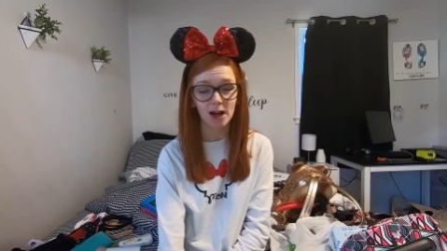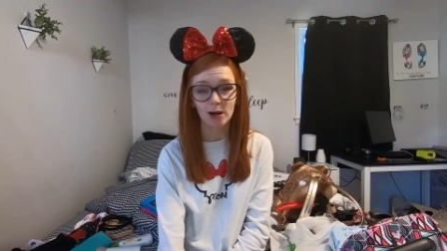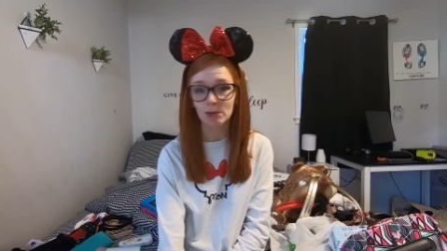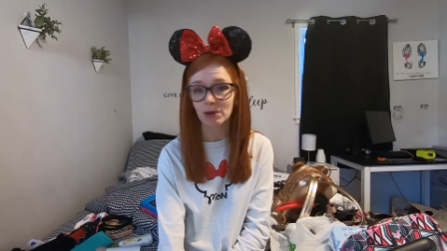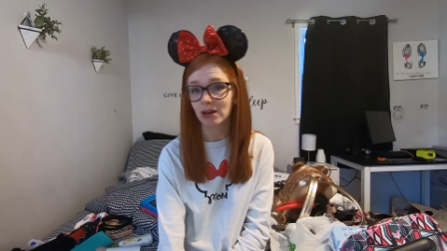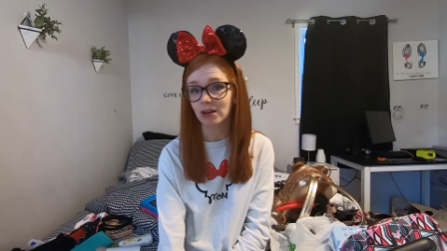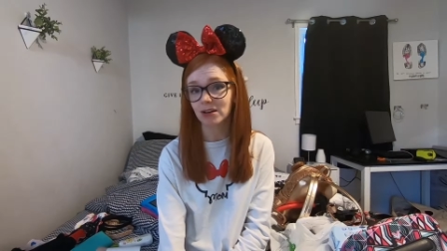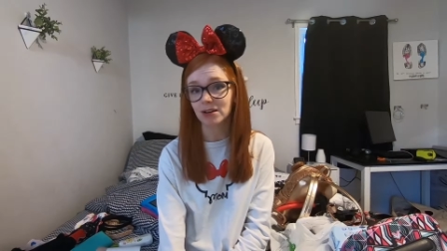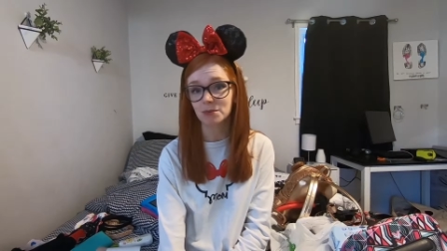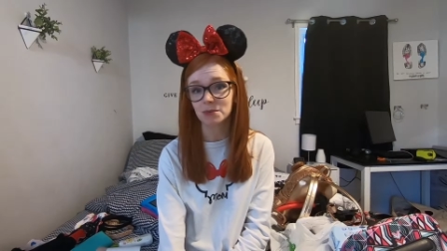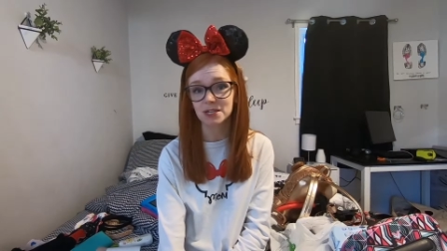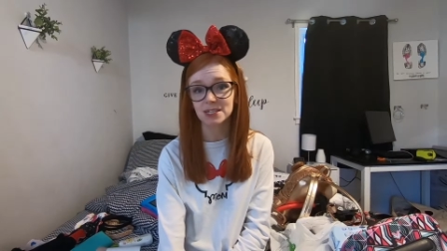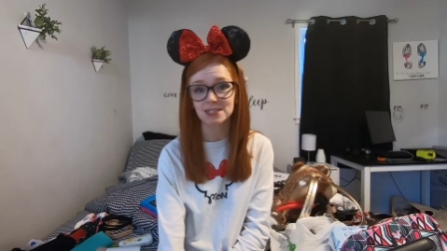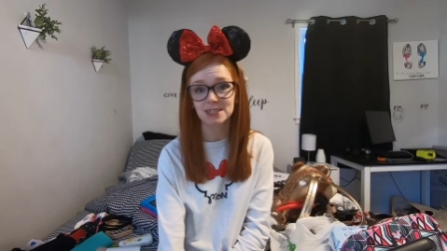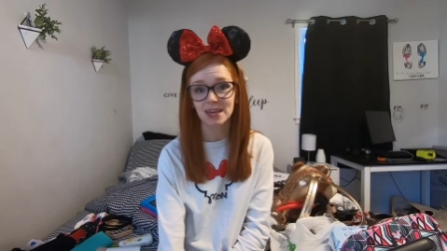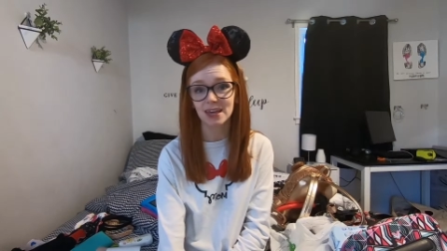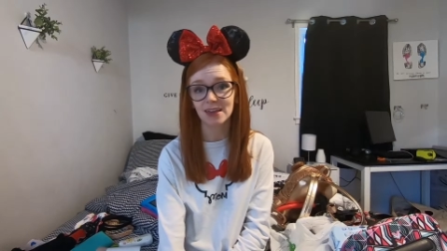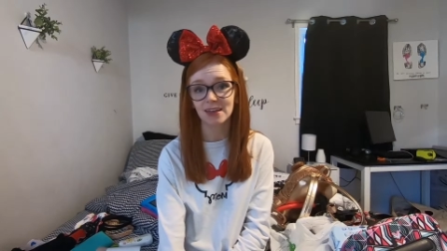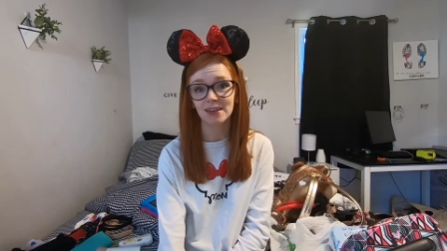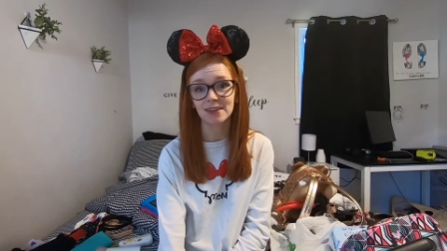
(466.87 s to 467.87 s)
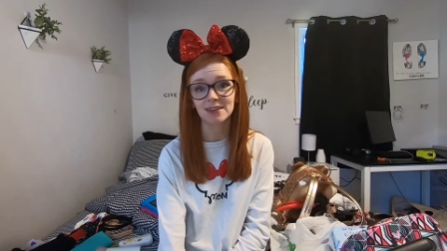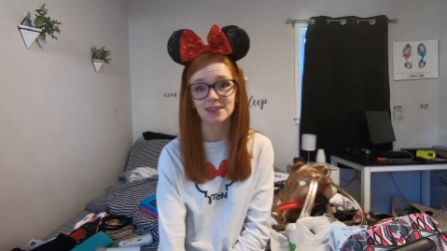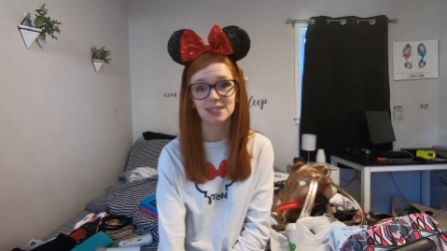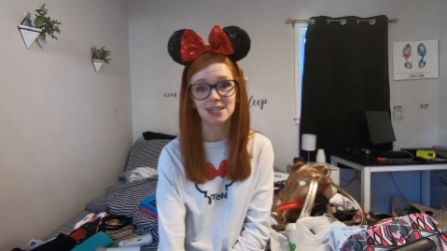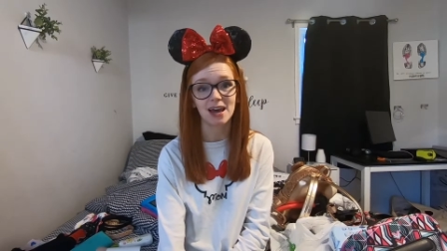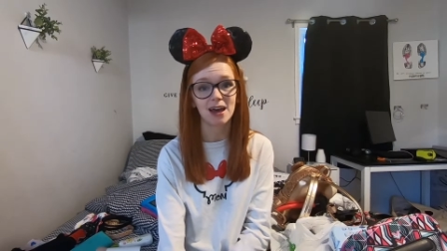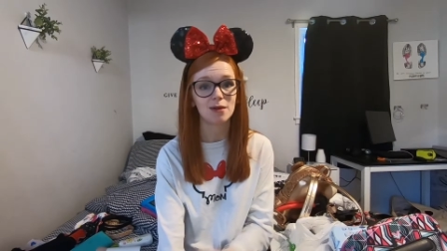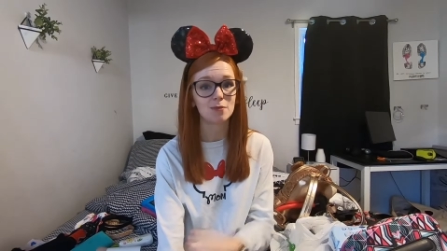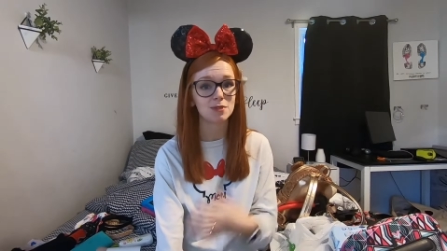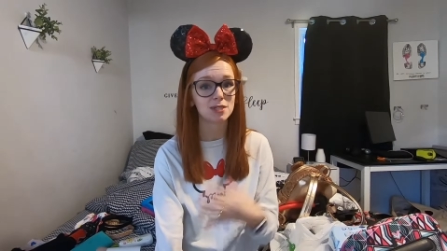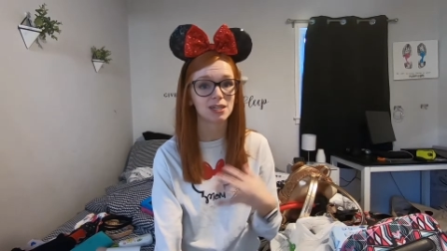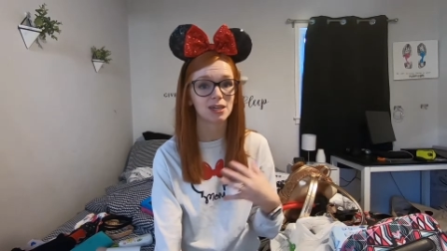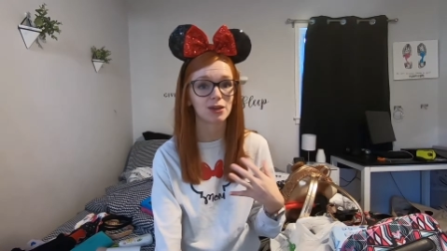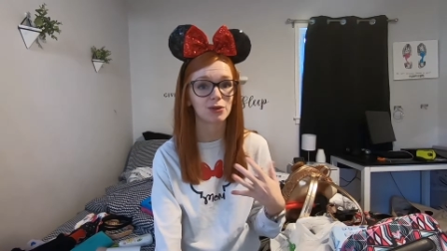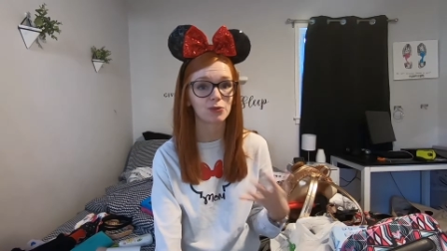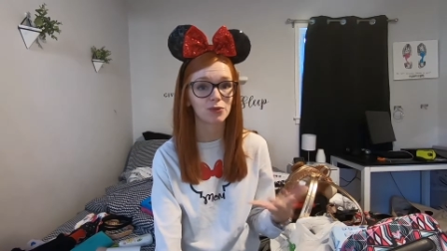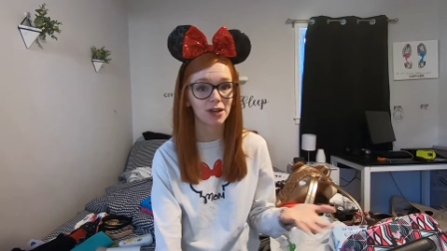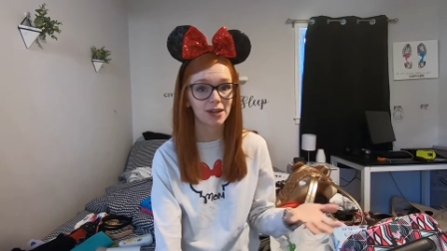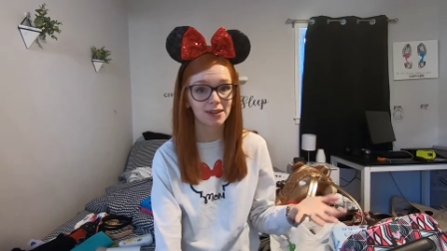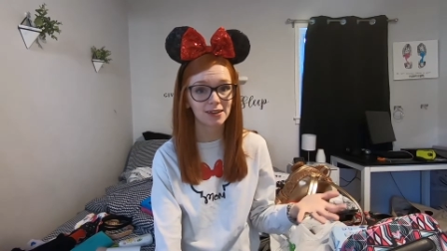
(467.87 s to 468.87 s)
I'm not going to be taking the time to
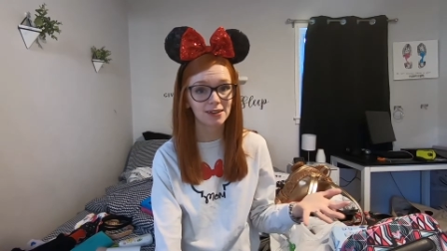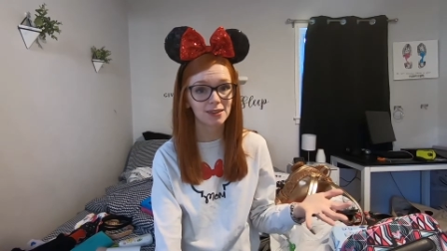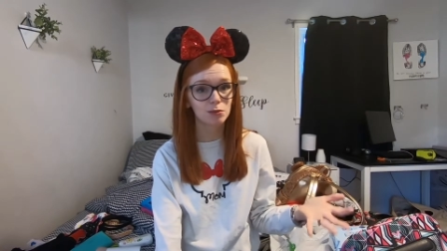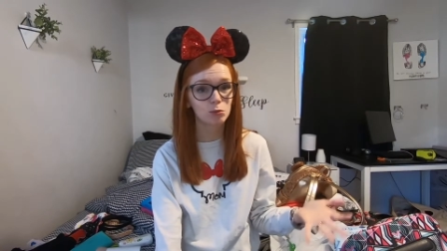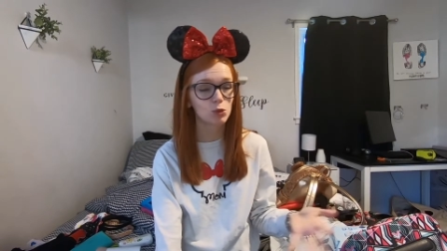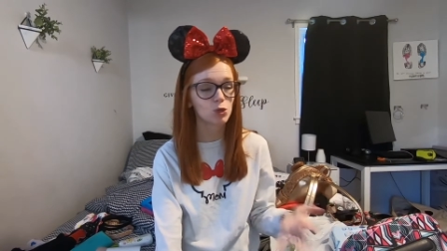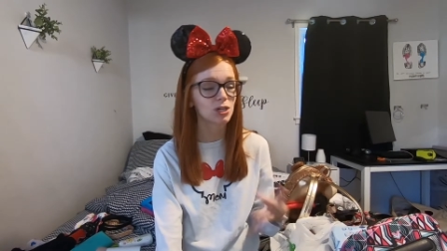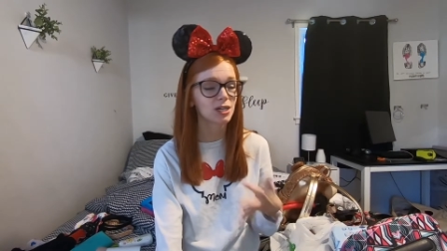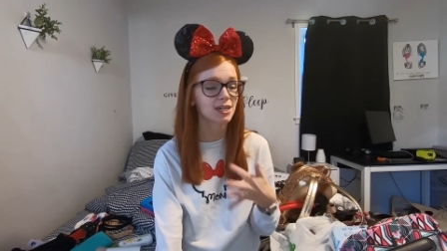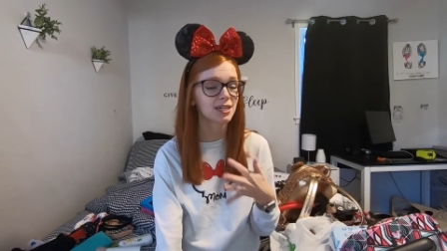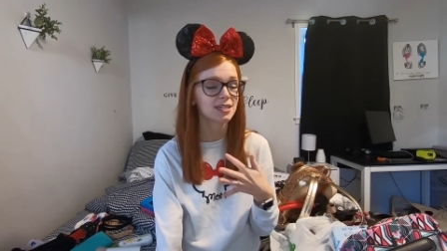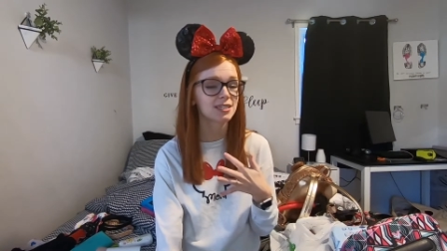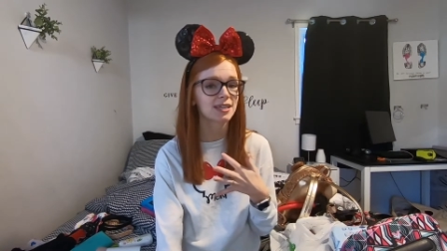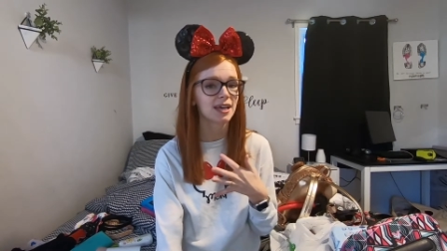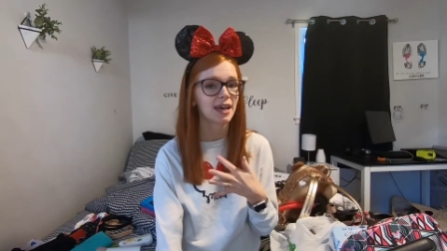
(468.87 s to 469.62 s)
get ready in the mornings.